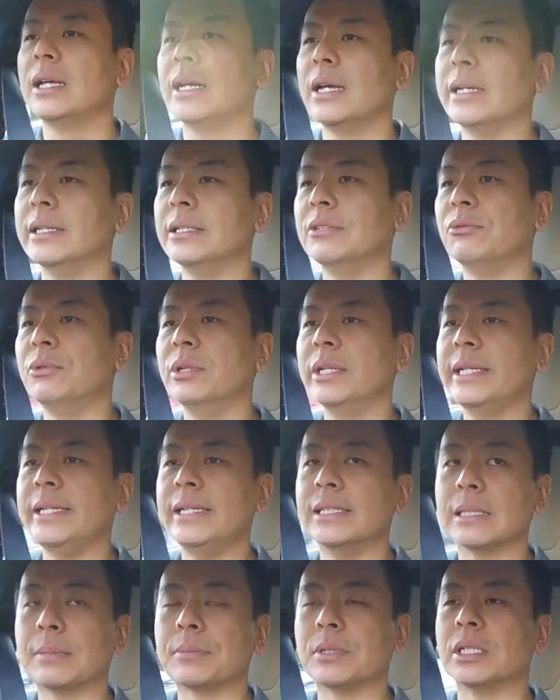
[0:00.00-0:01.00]
And it really
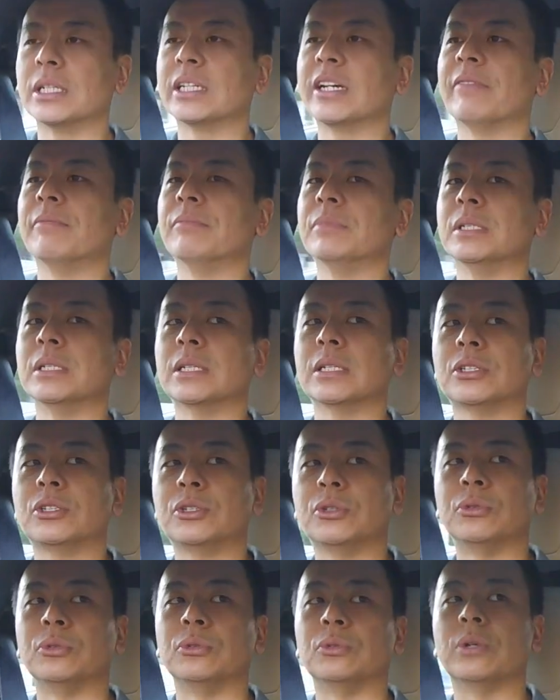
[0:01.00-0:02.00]
is up to the government
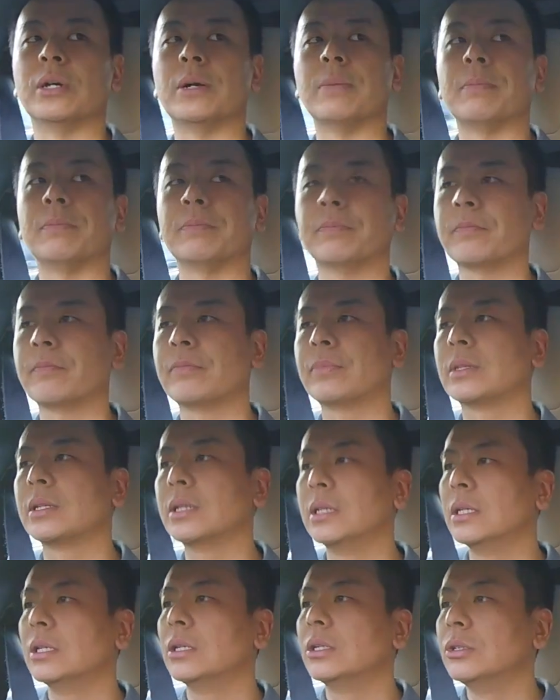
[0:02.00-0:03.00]

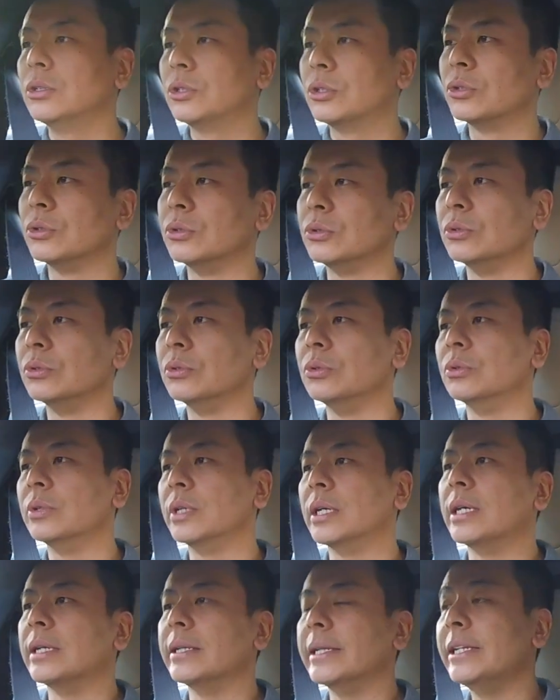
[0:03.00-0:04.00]
to
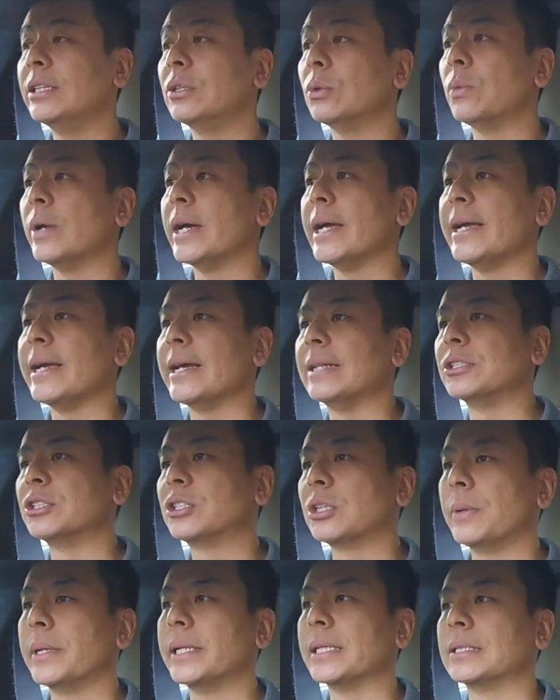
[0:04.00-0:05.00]
lead the way and
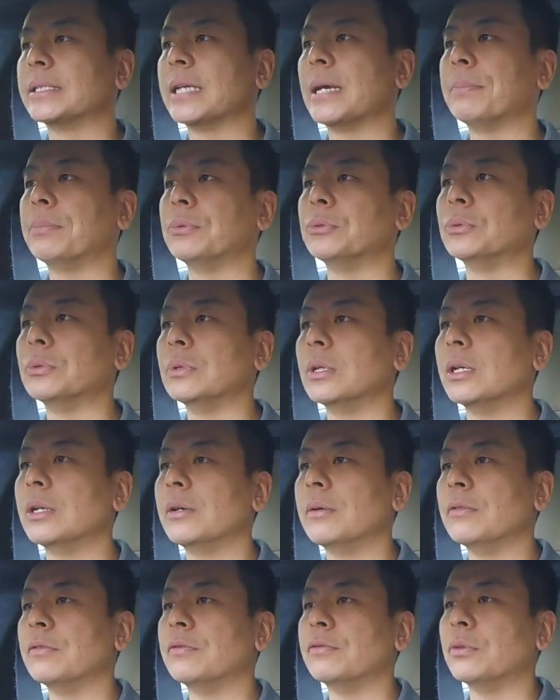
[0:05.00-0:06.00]
show an example
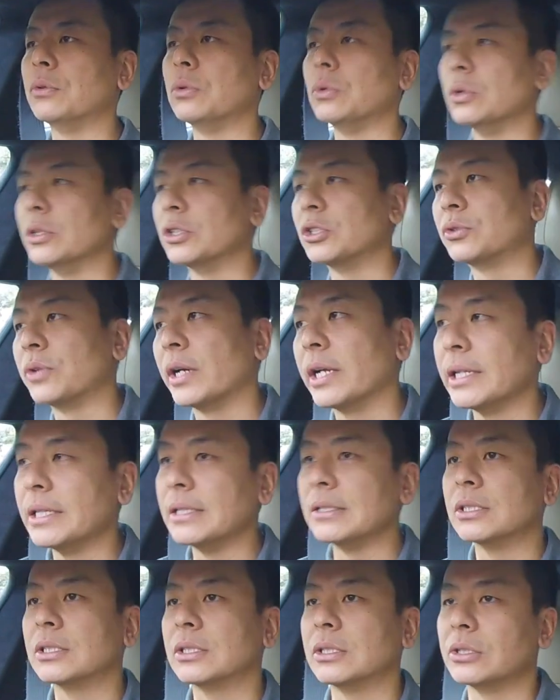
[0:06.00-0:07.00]
for
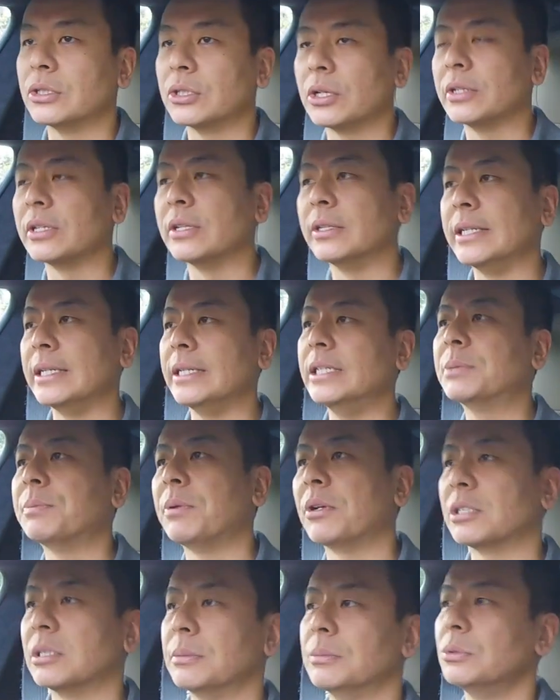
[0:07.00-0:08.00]
Australians to show that it is
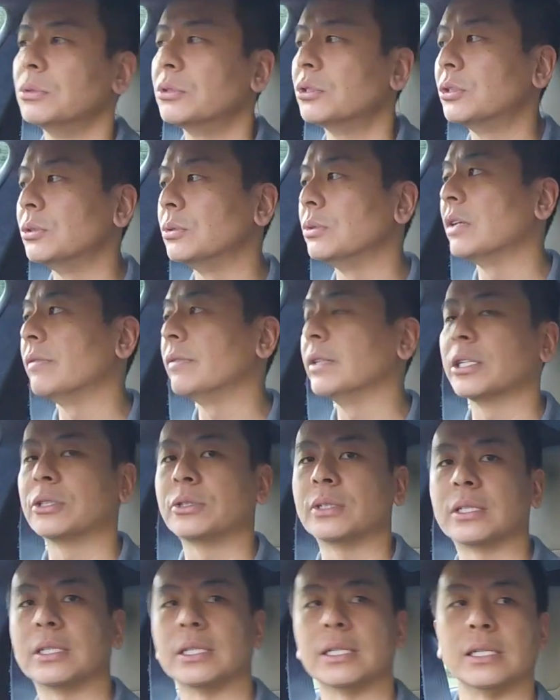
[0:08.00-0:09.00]
possible to have
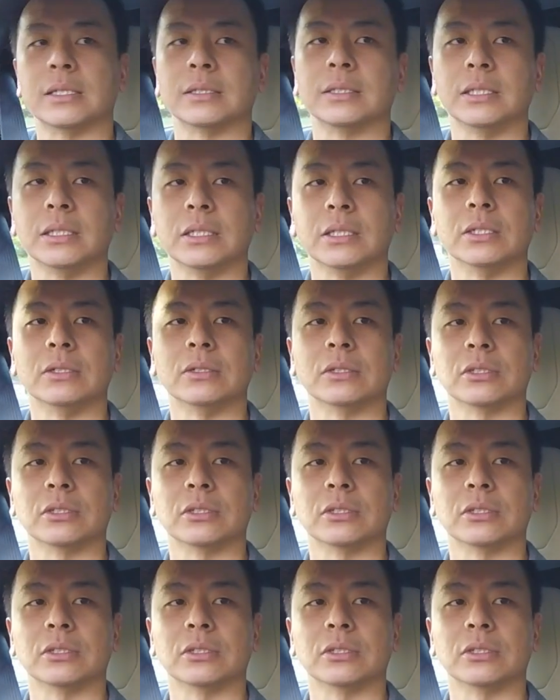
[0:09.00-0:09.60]
electric cars here in